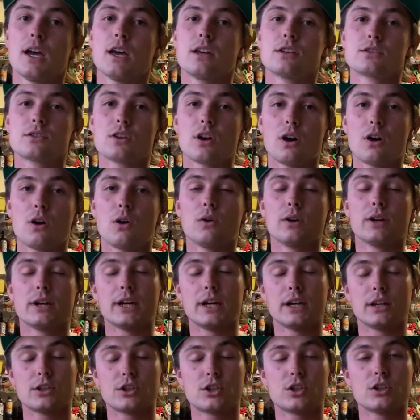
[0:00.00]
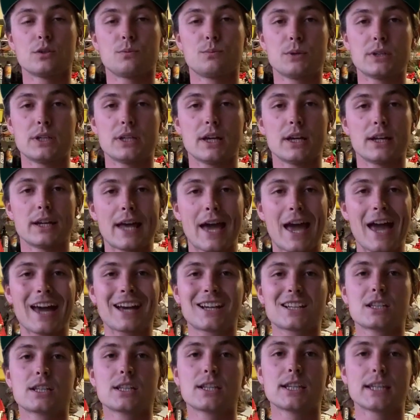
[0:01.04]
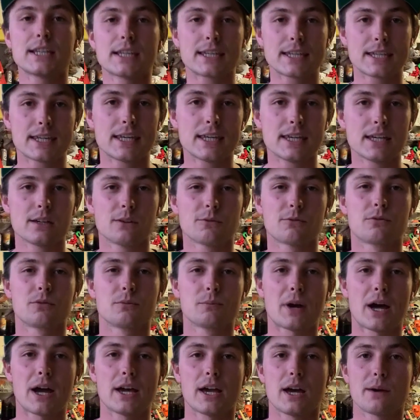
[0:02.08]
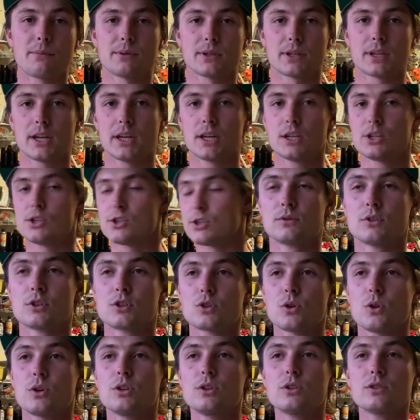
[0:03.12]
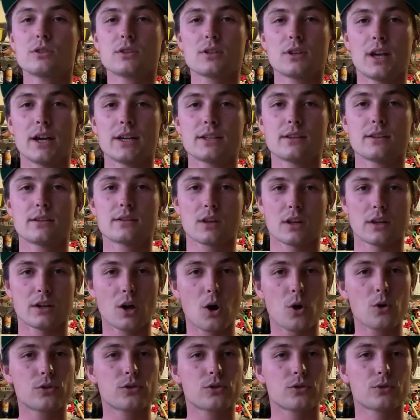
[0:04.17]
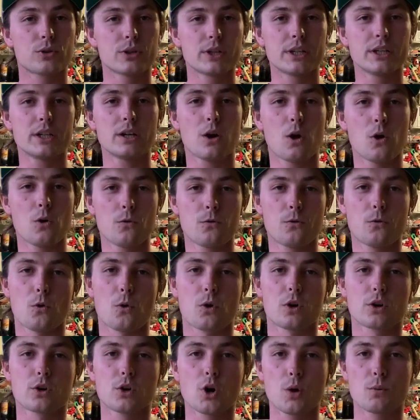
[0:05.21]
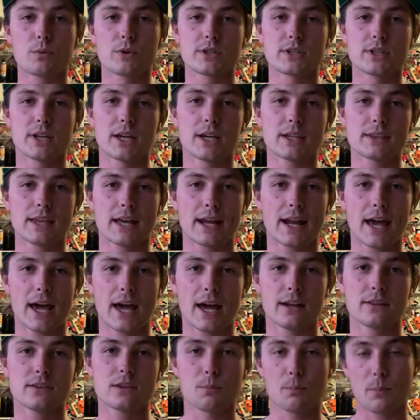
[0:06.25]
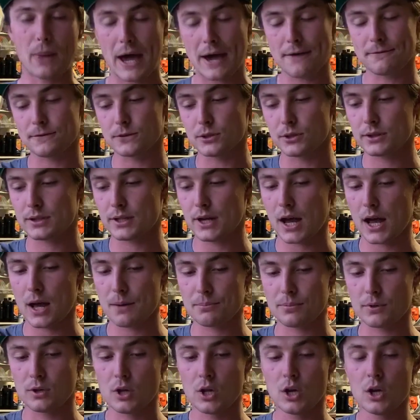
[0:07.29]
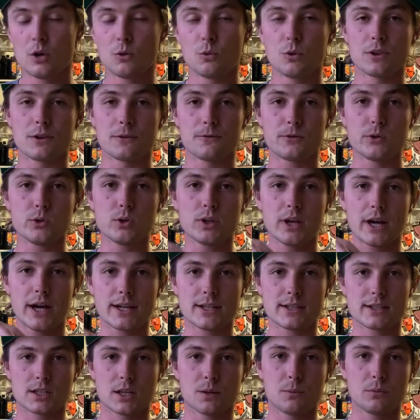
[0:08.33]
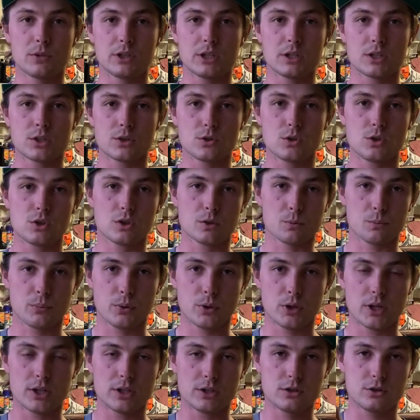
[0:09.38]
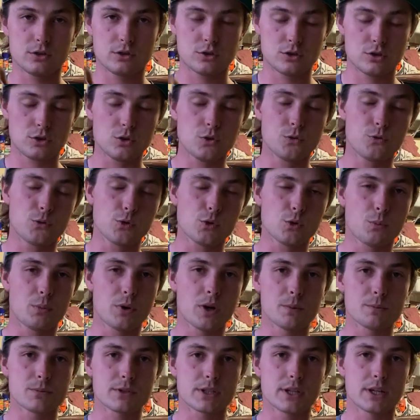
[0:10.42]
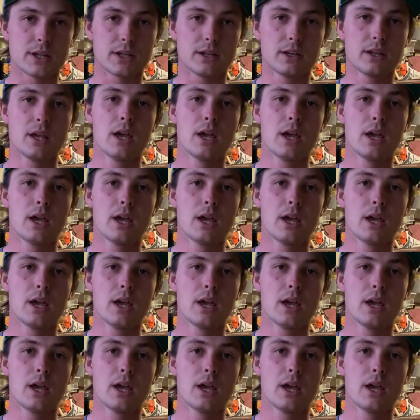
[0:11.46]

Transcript: So it should be an excellent kit for my application. So it utilizes an 03-04 Cobra tank that had the baffled top with a fuel hat assembly, so you could put 2 fuel pumps in it.